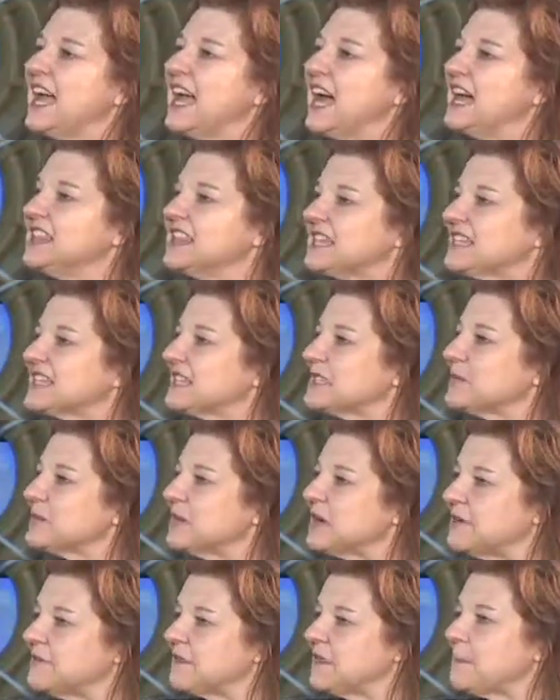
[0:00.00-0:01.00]
And this is one
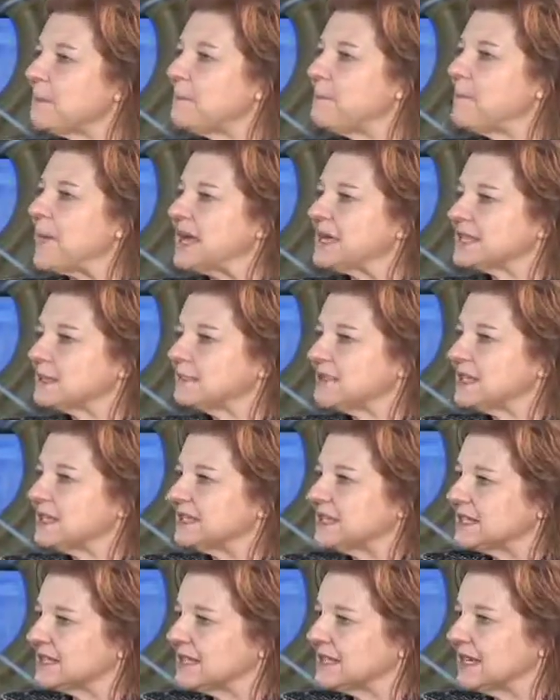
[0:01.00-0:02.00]
of the best
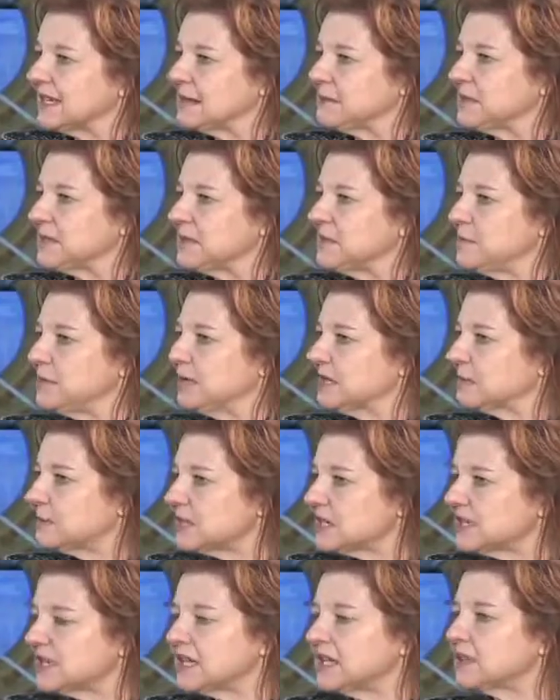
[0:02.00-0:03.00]
places in Hampton to be,
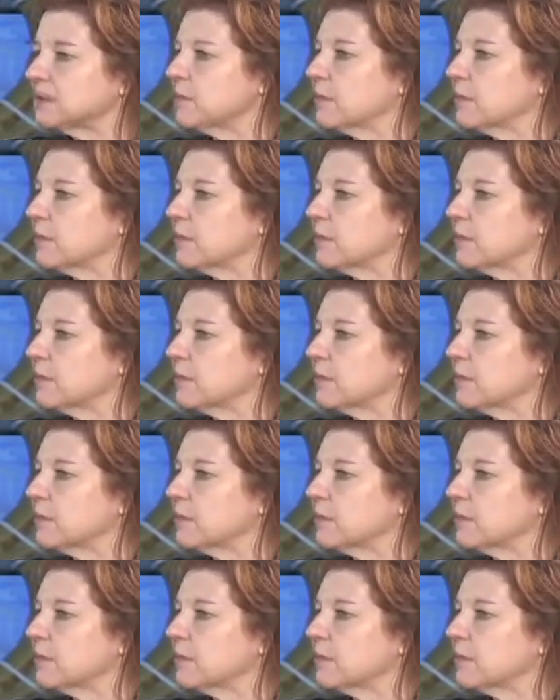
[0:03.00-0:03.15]
especially in